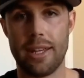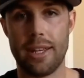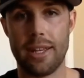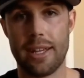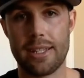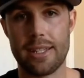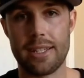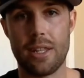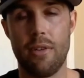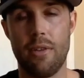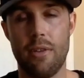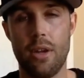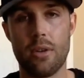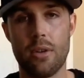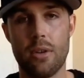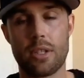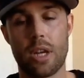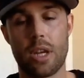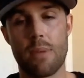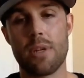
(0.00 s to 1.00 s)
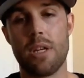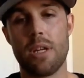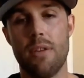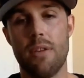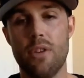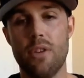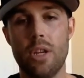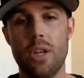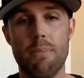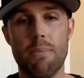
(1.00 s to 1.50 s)
Link is in the video description.
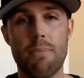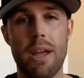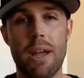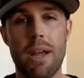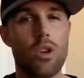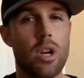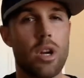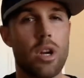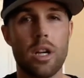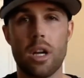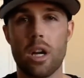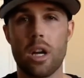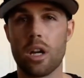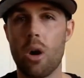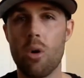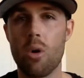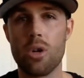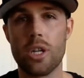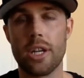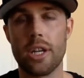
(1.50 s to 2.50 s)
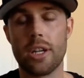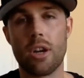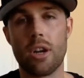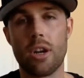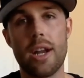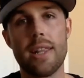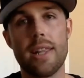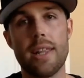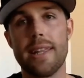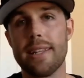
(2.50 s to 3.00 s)
If you need mentoring or coaching or
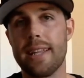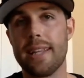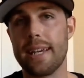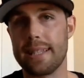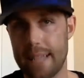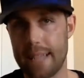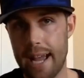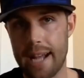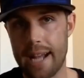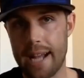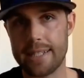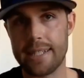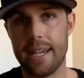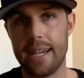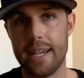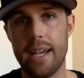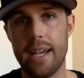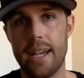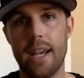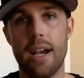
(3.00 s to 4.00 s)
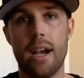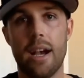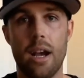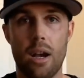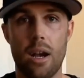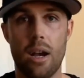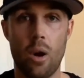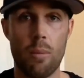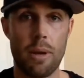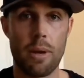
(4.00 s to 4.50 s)
anything like that,
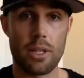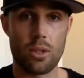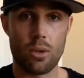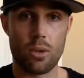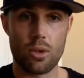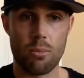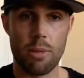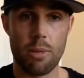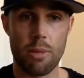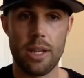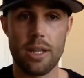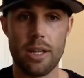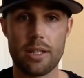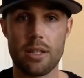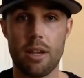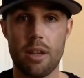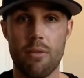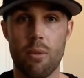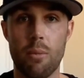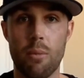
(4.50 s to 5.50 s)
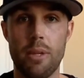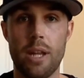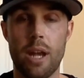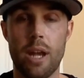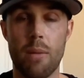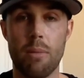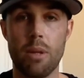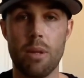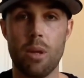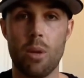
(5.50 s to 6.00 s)
uh, all my social media stuff will be
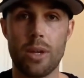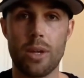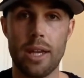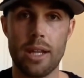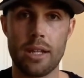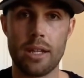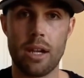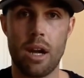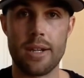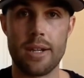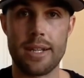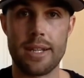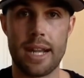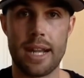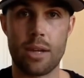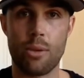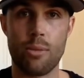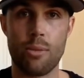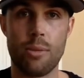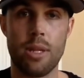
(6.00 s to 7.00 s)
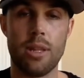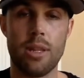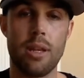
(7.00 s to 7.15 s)
down below. Get in contact with me.